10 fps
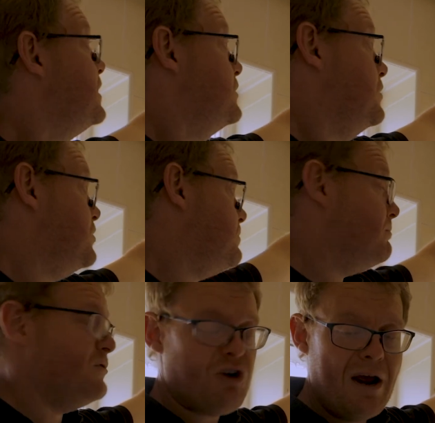So
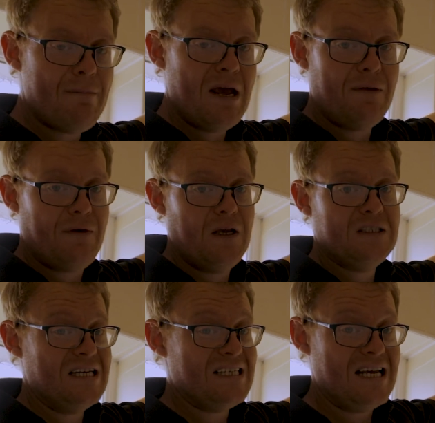just try and make things
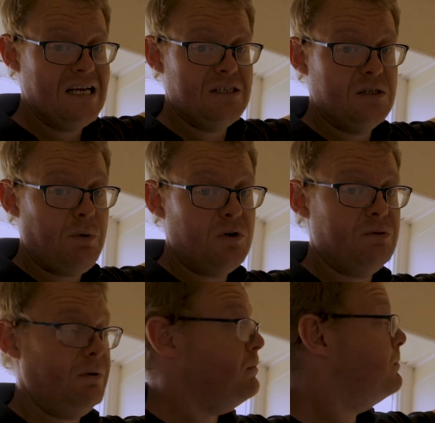as easy as
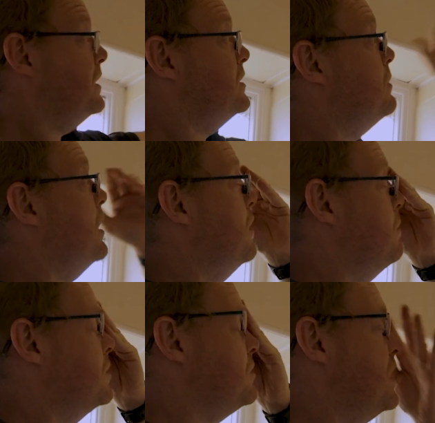possible. That's what I
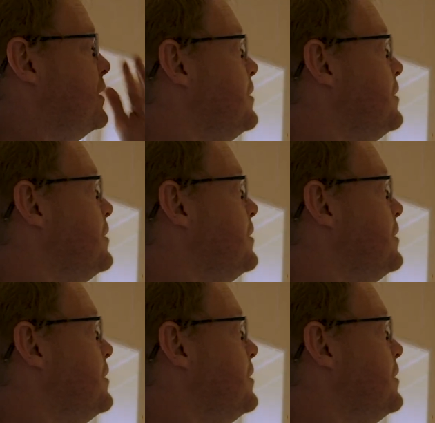always try and